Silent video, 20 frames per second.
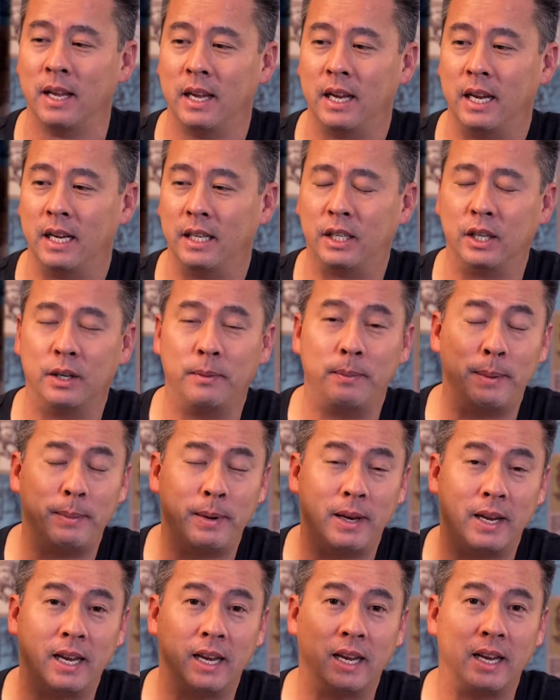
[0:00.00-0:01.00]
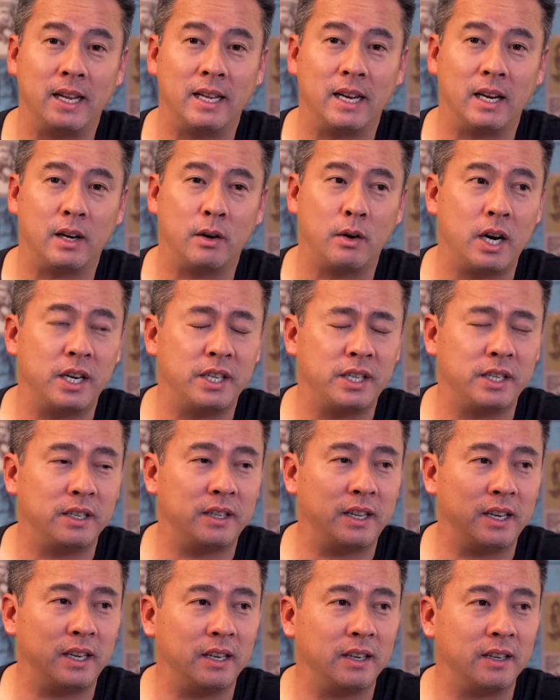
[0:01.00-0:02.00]
Until maybe they can get that crashing
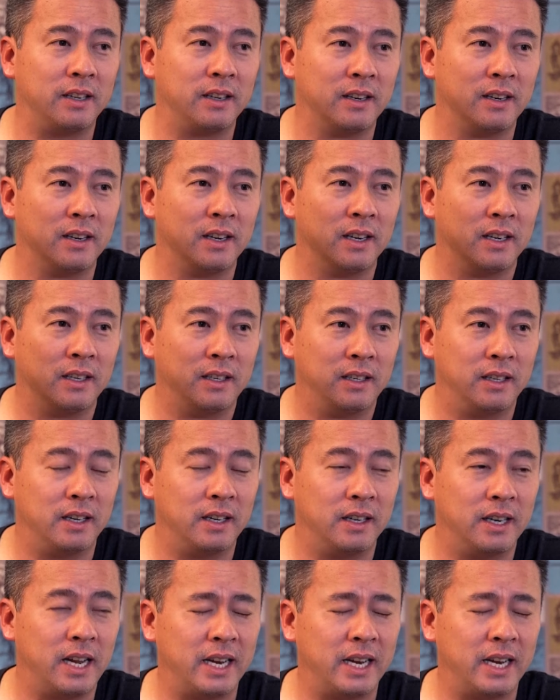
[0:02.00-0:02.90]
thing done.